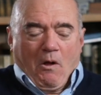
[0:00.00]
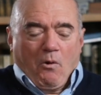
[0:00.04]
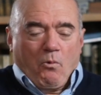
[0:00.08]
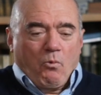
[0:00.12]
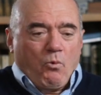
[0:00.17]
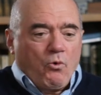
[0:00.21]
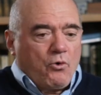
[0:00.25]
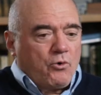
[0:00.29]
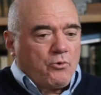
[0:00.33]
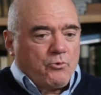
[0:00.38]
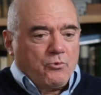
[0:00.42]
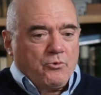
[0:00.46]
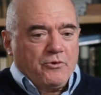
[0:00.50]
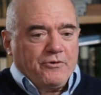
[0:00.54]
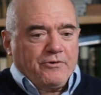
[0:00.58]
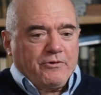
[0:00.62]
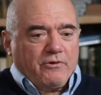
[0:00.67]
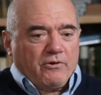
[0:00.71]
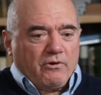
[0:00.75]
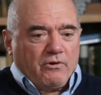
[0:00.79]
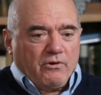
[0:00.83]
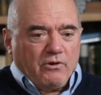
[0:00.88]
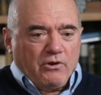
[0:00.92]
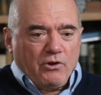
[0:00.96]
work
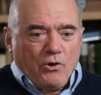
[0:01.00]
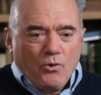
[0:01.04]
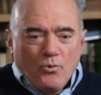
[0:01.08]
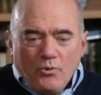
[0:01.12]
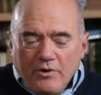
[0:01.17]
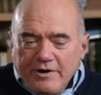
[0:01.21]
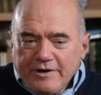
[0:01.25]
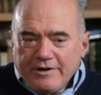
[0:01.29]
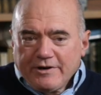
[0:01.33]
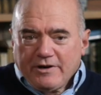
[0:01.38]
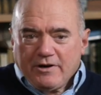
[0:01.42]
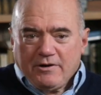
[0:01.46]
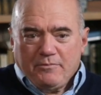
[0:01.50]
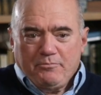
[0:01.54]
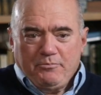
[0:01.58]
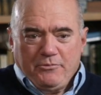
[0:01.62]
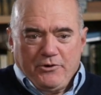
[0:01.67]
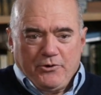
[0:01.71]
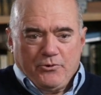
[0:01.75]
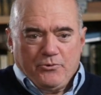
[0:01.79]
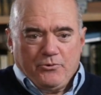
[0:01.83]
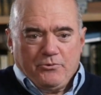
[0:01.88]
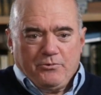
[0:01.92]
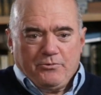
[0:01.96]
with
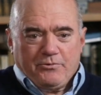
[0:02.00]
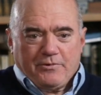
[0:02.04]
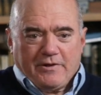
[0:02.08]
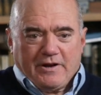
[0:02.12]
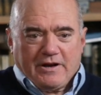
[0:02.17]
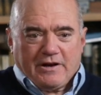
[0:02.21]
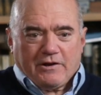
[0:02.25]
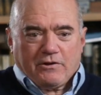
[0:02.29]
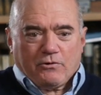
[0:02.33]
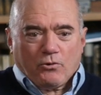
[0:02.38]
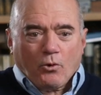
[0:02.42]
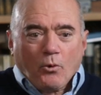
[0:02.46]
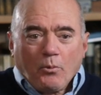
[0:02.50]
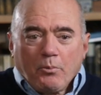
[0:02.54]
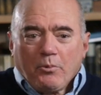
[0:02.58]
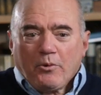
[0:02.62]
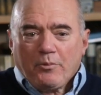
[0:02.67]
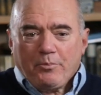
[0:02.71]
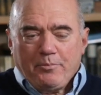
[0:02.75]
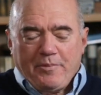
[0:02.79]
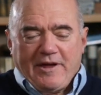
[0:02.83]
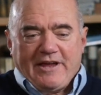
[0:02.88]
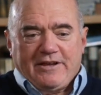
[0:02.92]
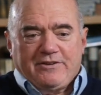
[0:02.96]
low-income youth on a
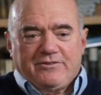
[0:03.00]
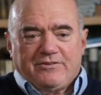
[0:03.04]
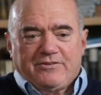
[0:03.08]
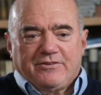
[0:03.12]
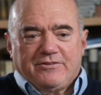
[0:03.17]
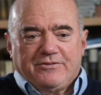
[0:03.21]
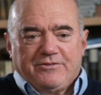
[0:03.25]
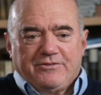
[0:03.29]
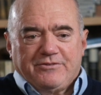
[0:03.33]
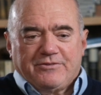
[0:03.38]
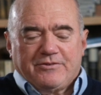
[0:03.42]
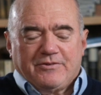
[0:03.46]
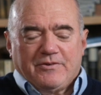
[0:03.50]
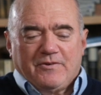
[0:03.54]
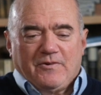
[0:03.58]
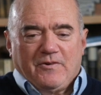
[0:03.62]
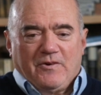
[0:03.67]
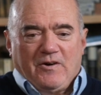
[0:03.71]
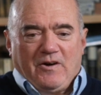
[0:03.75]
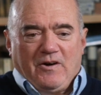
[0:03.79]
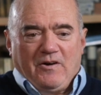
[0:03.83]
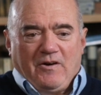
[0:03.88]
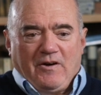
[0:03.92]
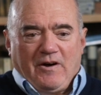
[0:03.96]
global basis
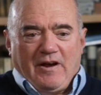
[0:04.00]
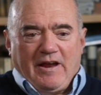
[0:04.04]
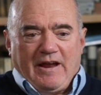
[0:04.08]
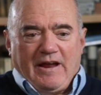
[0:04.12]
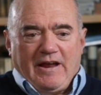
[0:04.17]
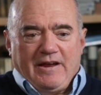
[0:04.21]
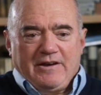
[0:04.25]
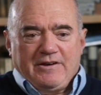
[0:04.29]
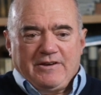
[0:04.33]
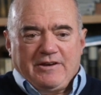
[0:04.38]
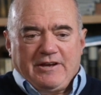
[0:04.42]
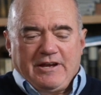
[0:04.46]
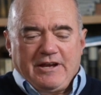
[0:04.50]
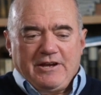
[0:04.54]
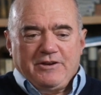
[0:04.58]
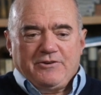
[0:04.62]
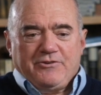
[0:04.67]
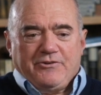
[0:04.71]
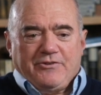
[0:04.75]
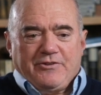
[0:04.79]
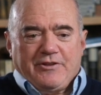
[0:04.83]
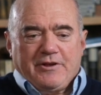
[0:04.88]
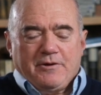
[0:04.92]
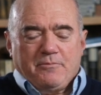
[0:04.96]
and
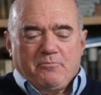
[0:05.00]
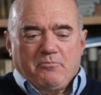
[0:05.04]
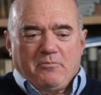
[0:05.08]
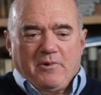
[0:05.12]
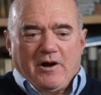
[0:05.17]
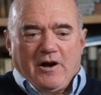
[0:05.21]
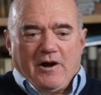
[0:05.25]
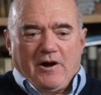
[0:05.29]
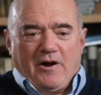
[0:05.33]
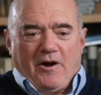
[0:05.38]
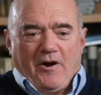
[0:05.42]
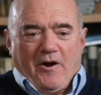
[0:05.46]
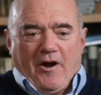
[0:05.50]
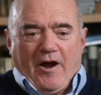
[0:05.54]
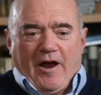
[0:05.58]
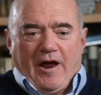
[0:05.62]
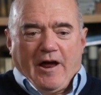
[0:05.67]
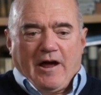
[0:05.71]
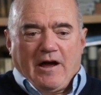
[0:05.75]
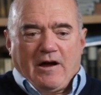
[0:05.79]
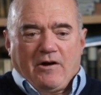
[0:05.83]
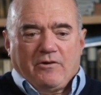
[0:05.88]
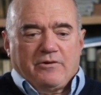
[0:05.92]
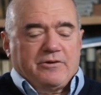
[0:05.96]
teach
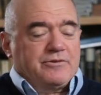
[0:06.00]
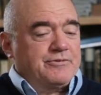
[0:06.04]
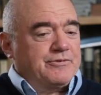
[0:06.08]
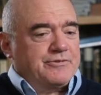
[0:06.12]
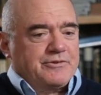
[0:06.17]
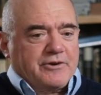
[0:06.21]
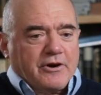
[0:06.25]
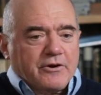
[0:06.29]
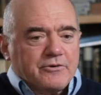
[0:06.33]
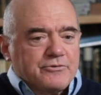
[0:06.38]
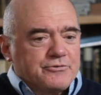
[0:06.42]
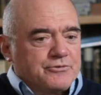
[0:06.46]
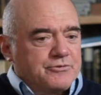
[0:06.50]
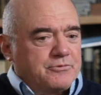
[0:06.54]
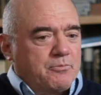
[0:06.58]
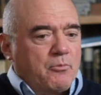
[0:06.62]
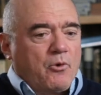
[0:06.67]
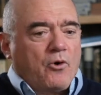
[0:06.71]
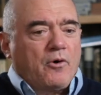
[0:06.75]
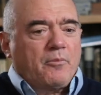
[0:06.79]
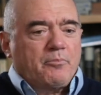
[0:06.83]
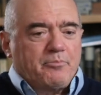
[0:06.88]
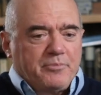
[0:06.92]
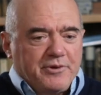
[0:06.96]
them how to start
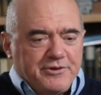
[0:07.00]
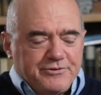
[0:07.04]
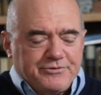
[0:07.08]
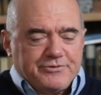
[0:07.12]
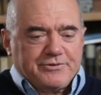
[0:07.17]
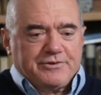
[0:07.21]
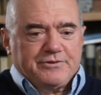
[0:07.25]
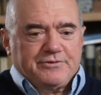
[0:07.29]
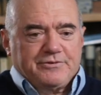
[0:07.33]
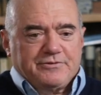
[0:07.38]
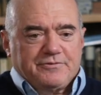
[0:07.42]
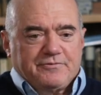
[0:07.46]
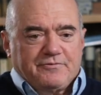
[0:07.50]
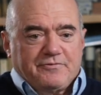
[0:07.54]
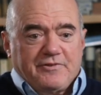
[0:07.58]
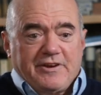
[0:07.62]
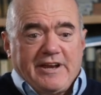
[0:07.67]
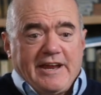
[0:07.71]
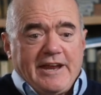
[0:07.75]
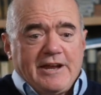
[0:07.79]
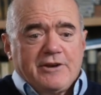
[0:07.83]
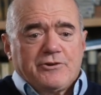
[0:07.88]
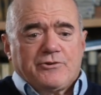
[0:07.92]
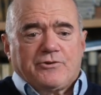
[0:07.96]
small business,
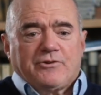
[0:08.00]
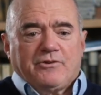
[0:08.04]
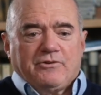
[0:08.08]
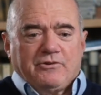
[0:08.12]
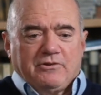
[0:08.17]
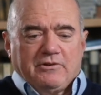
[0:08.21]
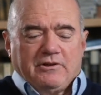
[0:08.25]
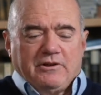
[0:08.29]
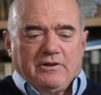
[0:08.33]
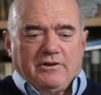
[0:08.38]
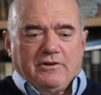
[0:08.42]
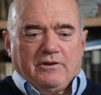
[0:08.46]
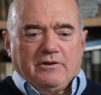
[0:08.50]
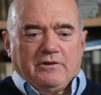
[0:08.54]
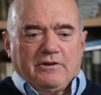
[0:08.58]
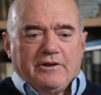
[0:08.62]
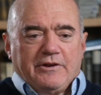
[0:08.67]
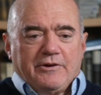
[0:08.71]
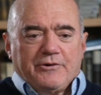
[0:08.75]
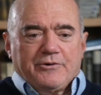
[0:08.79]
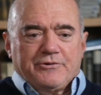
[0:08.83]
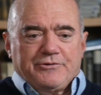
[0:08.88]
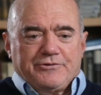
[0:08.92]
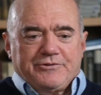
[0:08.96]
financial
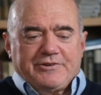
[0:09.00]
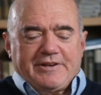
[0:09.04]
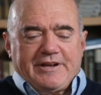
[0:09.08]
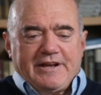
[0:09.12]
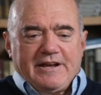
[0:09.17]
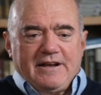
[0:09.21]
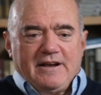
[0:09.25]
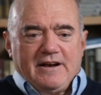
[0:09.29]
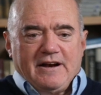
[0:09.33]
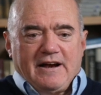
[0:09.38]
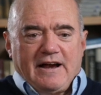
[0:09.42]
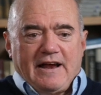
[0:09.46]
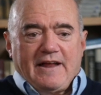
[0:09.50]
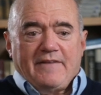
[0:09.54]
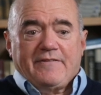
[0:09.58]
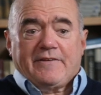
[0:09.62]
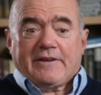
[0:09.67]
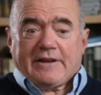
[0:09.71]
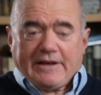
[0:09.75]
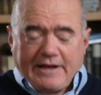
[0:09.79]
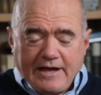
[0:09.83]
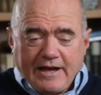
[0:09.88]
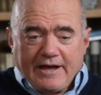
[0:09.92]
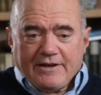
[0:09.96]
literacy,
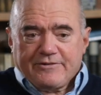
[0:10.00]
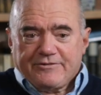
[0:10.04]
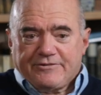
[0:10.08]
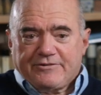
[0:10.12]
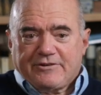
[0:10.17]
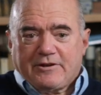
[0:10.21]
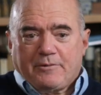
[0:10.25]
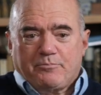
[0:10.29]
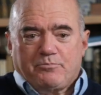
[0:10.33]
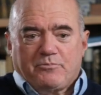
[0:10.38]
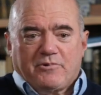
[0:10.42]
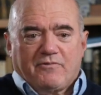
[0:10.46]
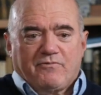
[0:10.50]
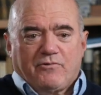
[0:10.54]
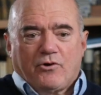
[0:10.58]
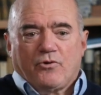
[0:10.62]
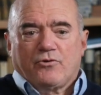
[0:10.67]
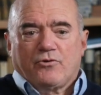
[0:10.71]
and the concept of